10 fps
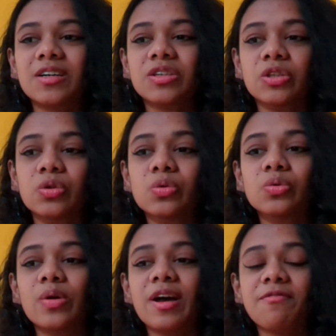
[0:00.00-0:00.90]

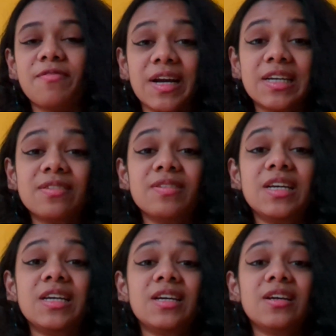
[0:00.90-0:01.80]
you
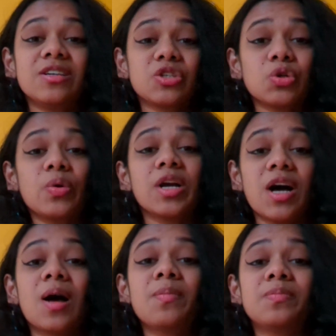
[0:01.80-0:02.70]
effectively showing
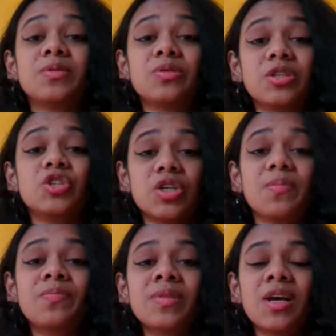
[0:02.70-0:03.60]
up to the
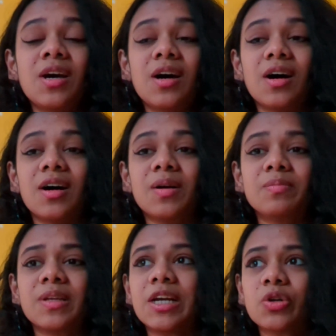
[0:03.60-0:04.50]
gym.
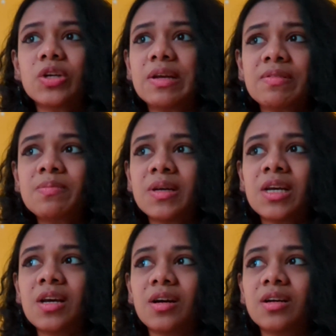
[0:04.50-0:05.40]
It could even
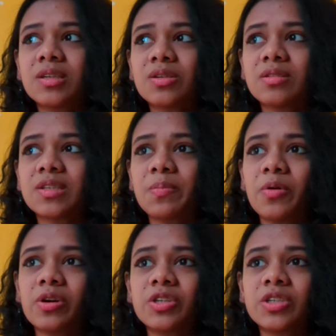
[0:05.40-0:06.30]
be a
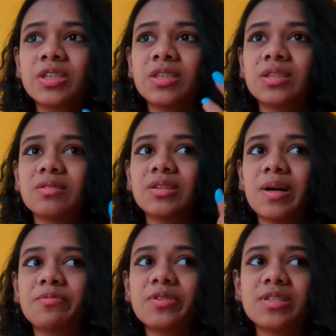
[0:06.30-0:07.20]
subconscious
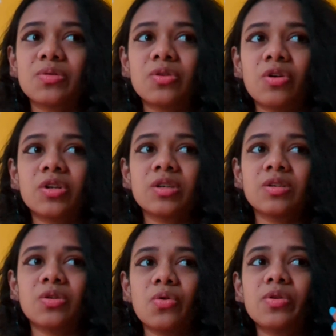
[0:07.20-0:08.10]
comfort zone or a
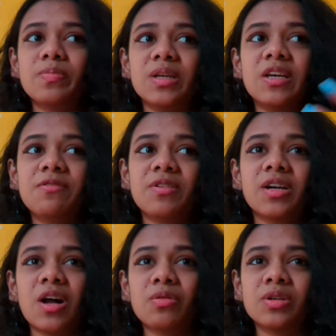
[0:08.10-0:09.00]
core belief
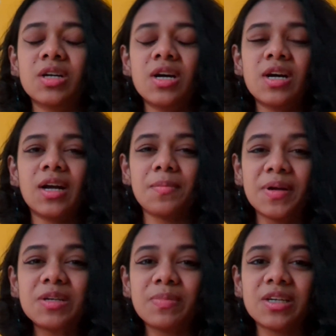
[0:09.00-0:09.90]
around
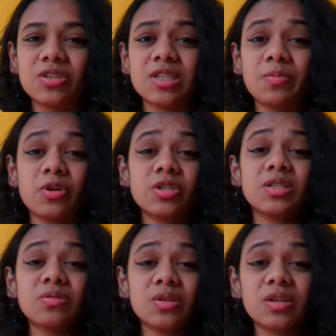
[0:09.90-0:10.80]
commitment or
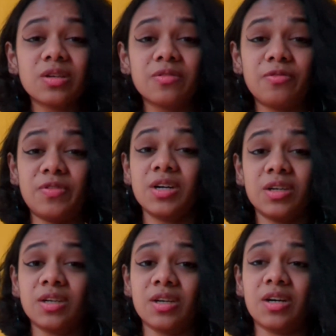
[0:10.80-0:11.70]
subconscious
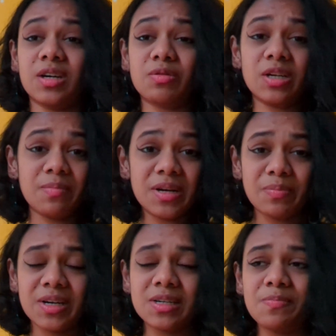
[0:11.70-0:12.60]
fear around
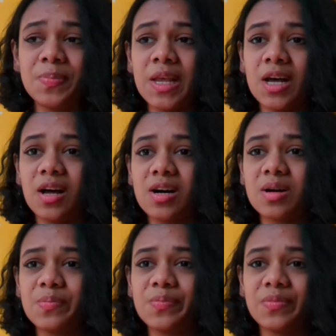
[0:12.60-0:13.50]
commitment,
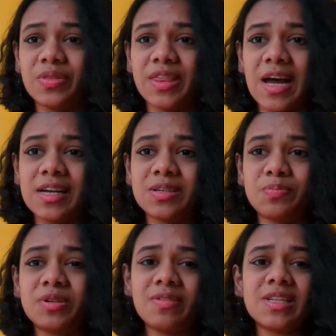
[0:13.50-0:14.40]
that
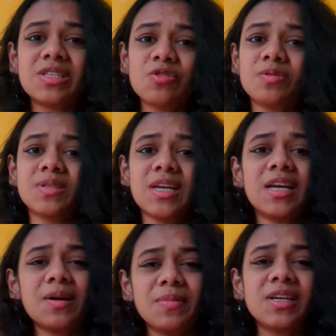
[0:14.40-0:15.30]
prevents you from staying
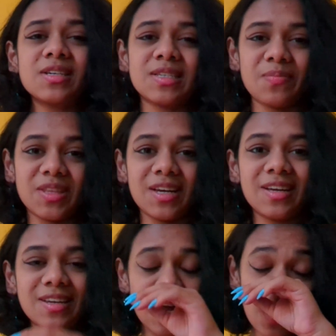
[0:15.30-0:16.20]
committed to
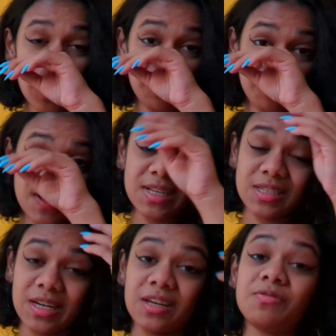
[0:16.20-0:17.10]
something. Yeah, FAs
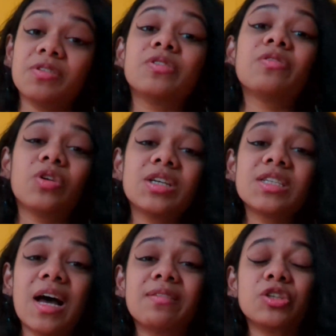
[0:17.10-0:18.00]
like fearful
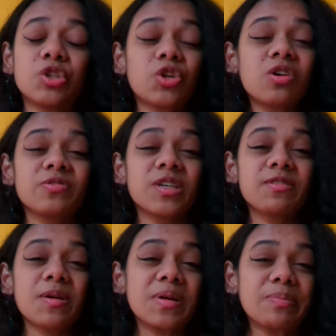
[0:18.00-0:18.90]
avoidance have a strong fear
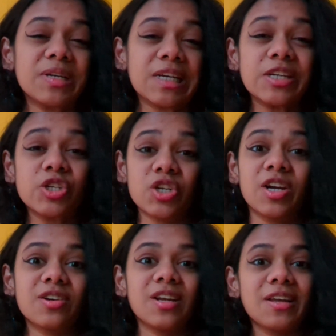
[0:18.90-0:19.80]
of commitment in
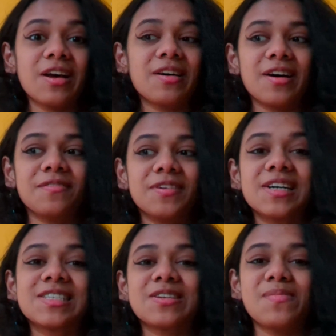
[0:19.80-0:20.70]
general. They are
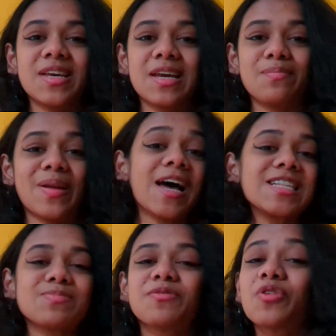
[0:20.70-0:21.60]
averse to making
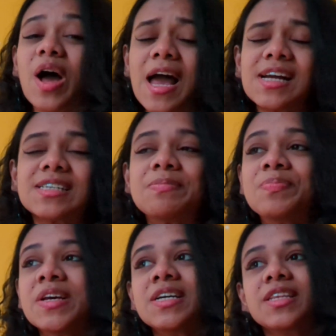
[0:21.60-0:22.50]
plans beforehand,
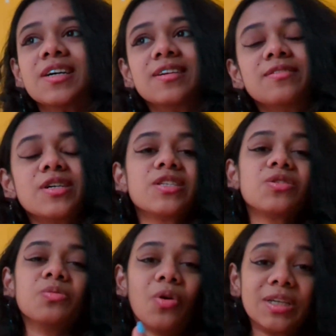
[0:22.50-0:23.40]
they're averse
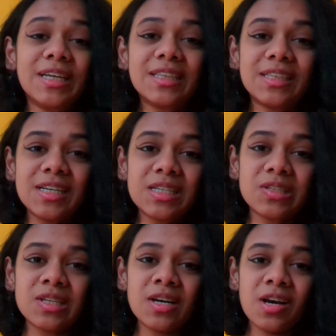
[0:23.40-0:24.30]
to wanting things
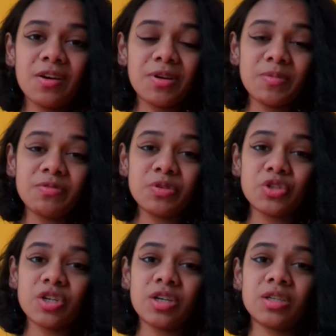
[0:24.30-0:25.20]
from the
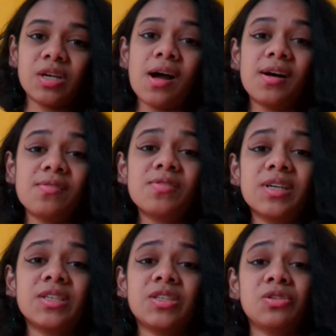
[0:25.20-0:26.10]
future, they are
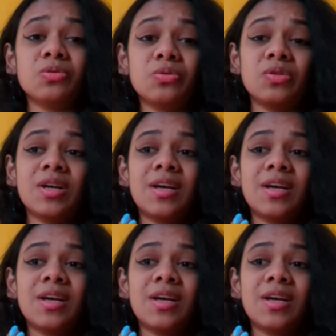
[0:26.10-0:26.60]
averse to